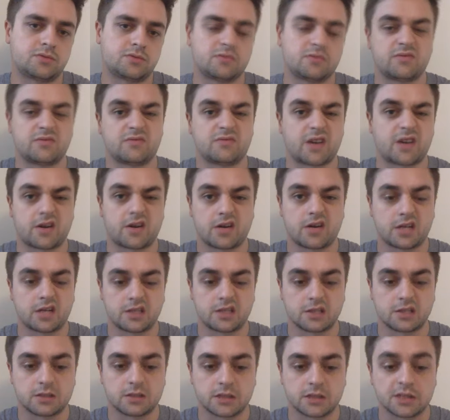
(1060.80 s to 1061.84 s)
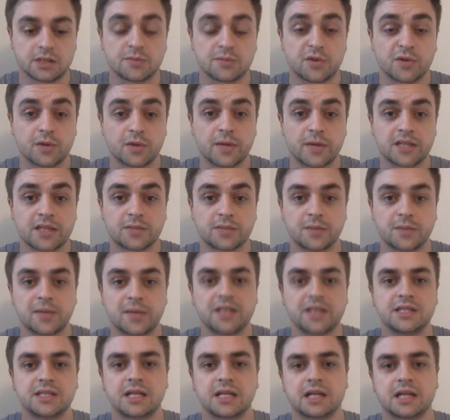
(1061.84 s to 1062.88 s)
Fahrenheit, Celsius, it doesn't really matter, but
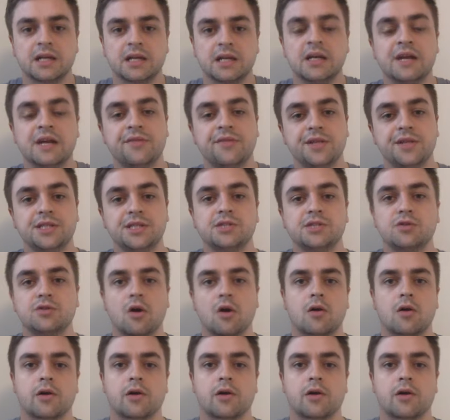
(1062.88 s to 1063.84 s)
basically this is not going to